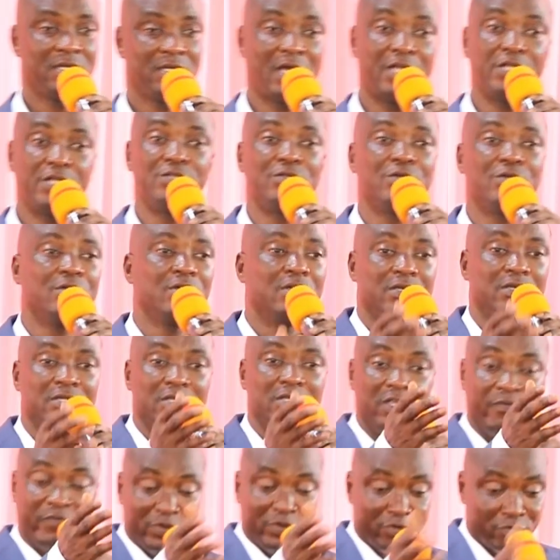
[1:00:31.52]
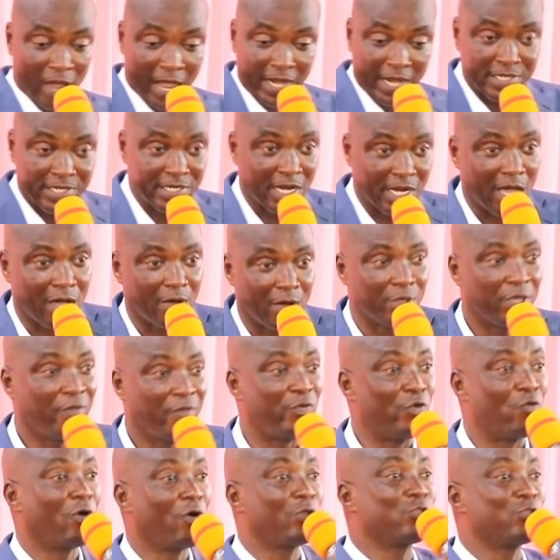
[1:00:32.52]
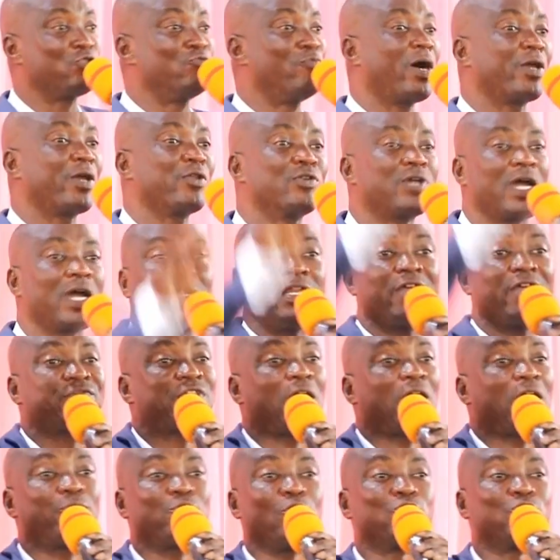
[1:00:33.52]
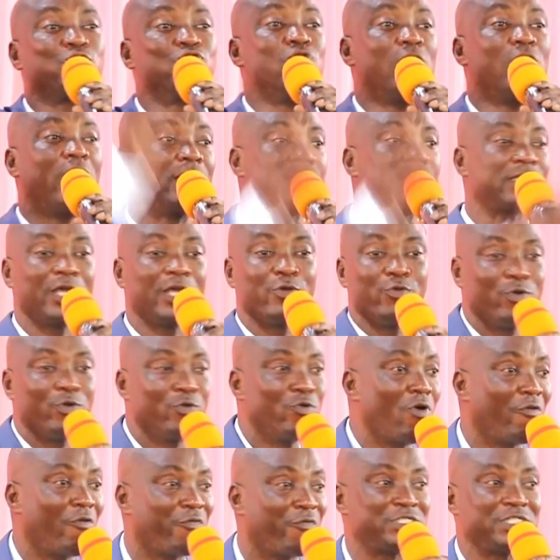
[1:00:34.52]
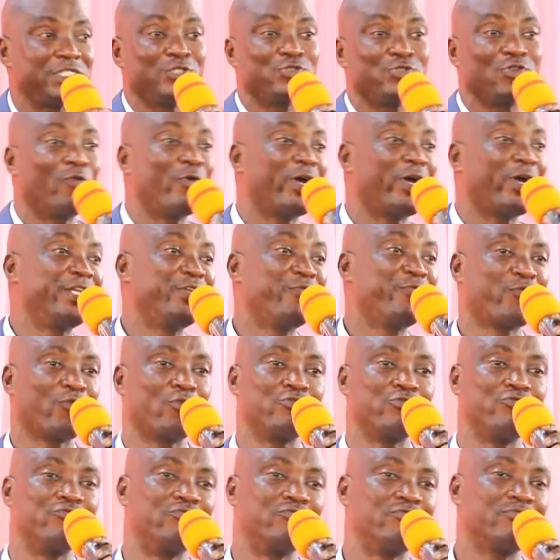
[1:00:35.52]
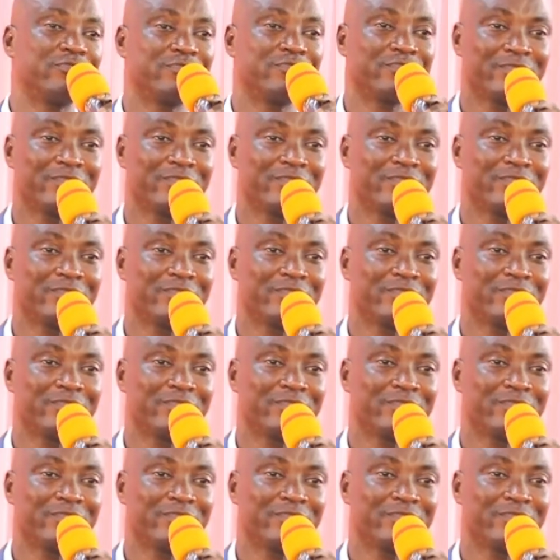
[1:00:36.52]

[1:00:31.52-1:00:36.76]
that even right now, if you want to marry, you can lift up your two hands and we will officiate your wedding for you.